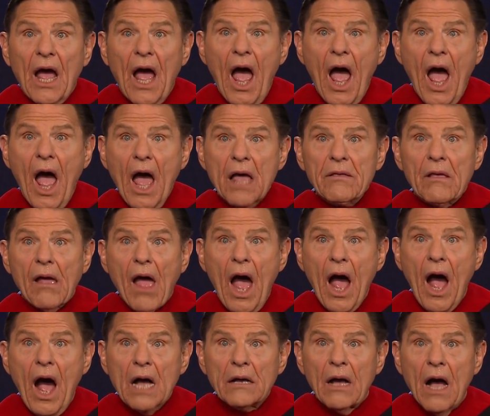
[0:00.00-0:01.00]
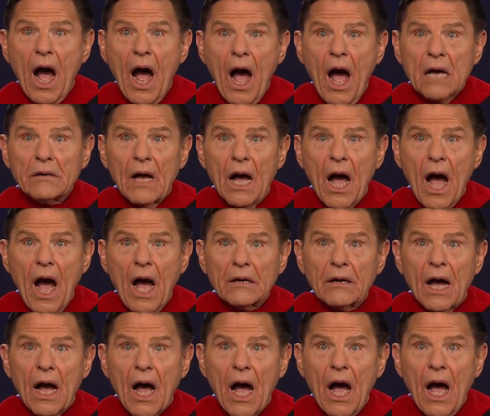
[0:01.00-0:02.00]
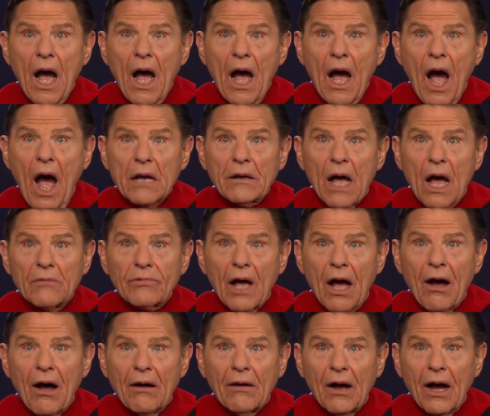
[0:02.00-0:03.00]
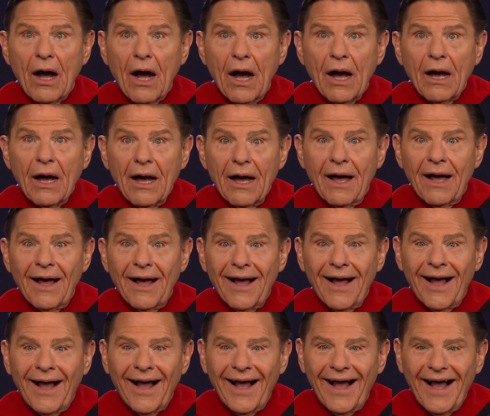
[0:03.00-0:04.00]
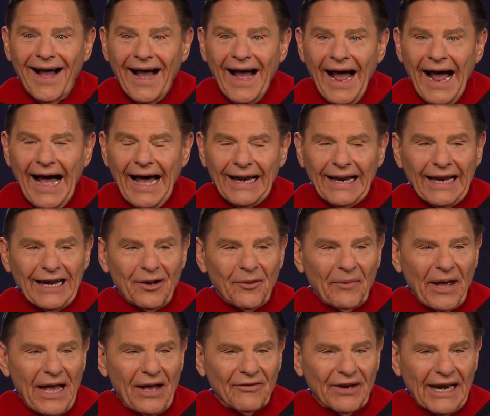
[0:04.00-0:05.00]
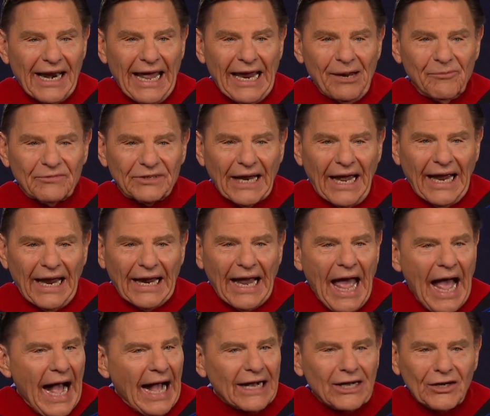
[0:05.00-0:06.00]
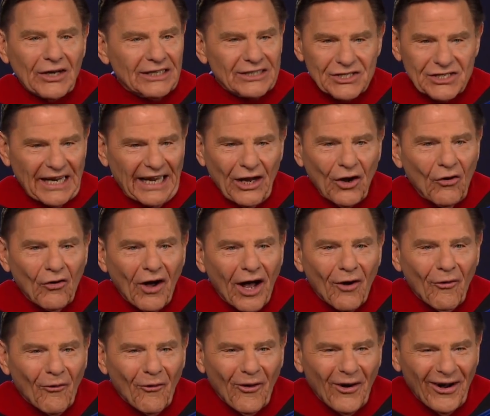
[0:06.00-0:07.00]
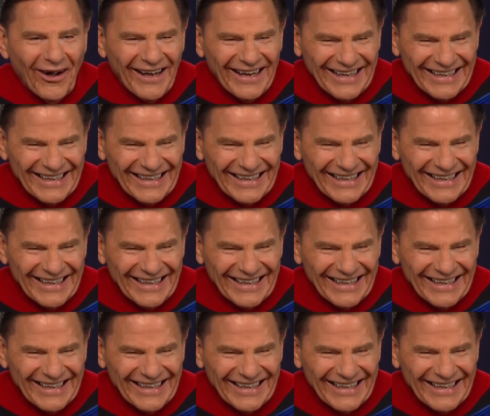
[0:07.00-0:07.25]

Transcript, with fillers: I didn't even have a name tag. I couldn't see who I was.